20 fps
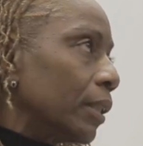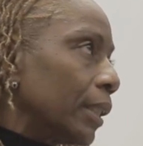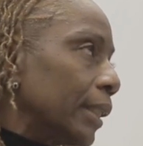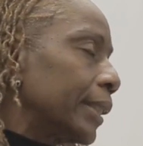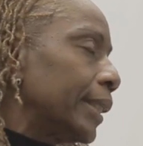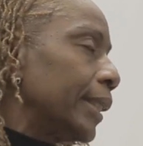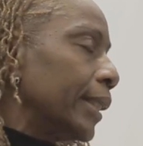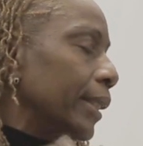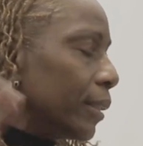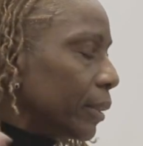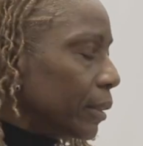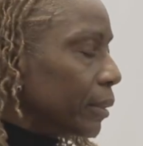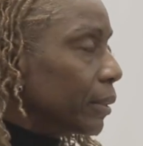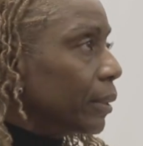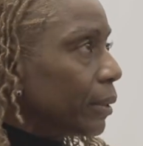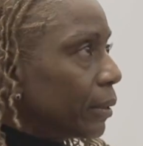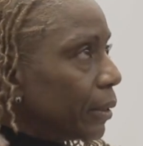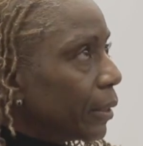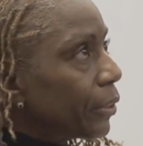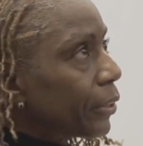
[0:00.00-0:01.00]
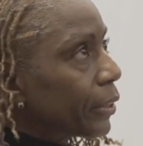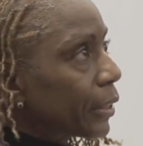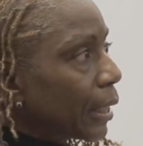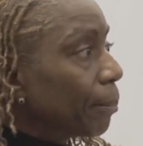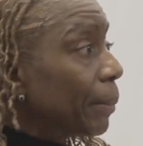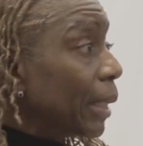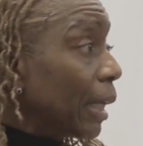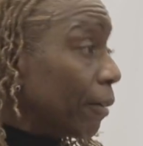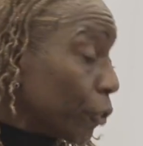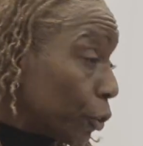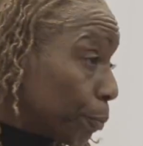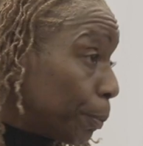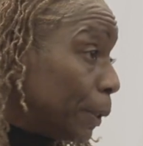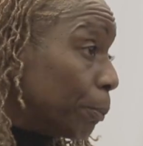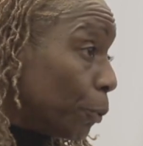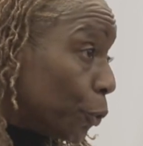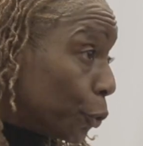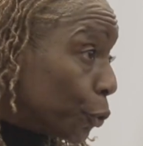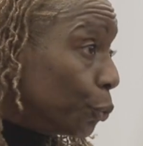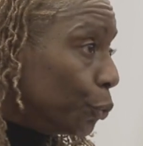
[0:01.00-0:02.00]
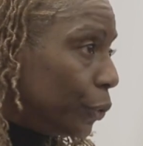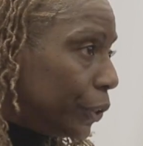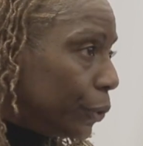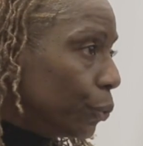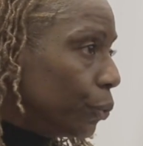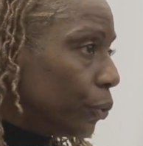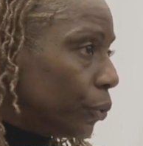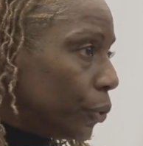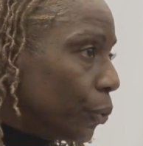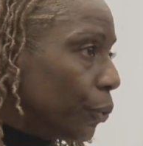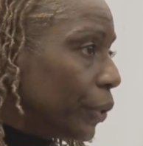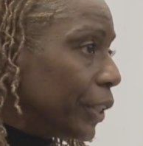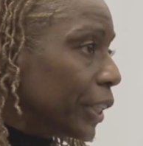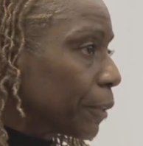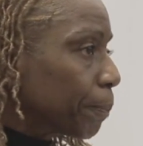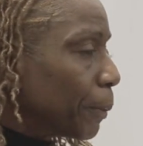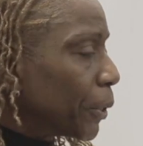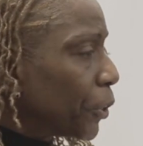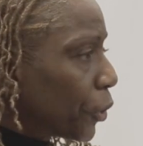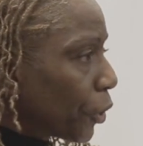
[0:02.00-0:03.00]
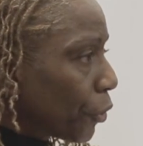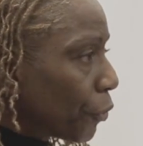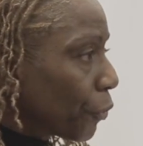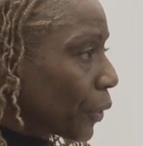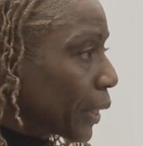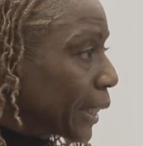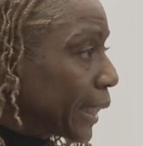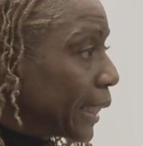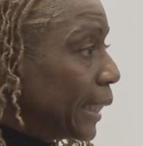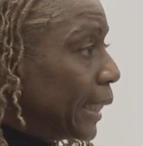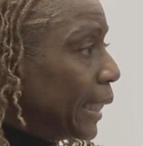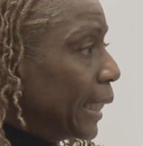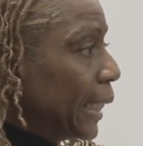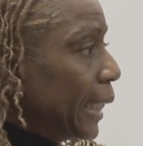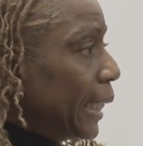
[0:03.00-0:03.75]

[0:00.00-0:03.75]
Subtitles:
Again, on some levels, people do this. But generally,